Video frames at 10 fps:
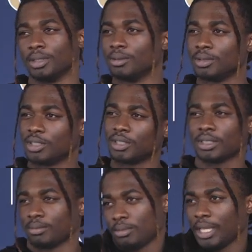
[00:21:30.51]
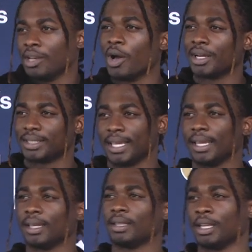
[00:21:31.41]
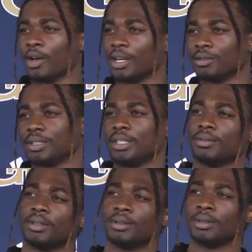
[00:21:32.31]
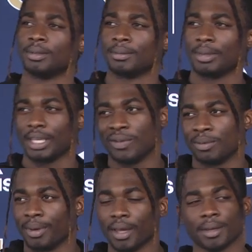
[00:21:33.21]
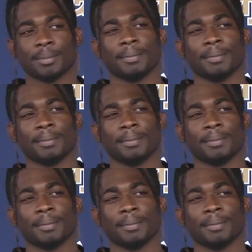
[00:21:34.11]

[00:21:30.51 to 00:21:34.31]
And it's just, they know how to take it. They know how to receive it and give it back.